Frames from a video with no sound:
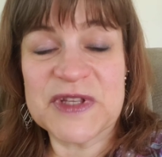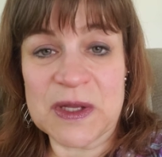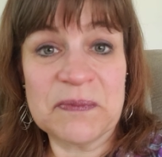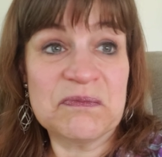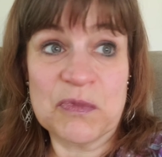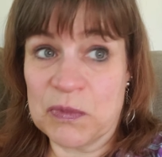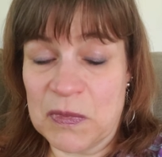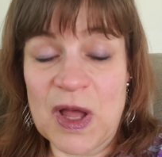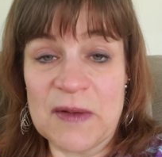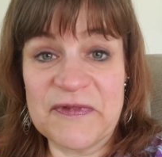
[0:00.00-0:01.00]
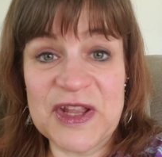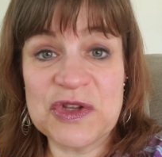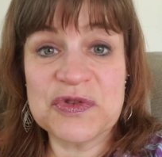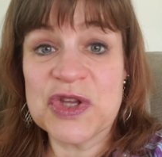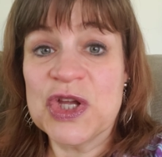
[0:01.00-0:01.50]
some
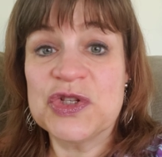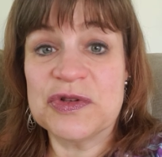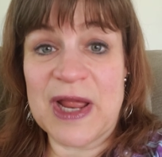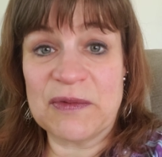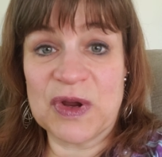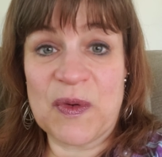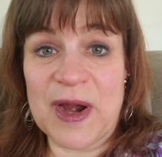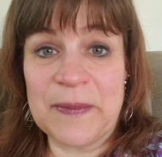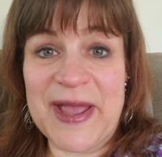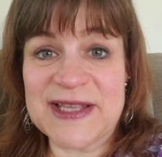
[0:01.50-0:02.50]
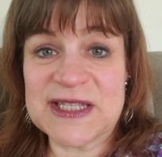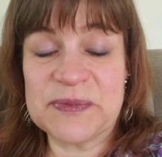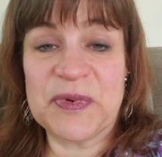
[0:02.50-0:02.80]
venues do not require masks,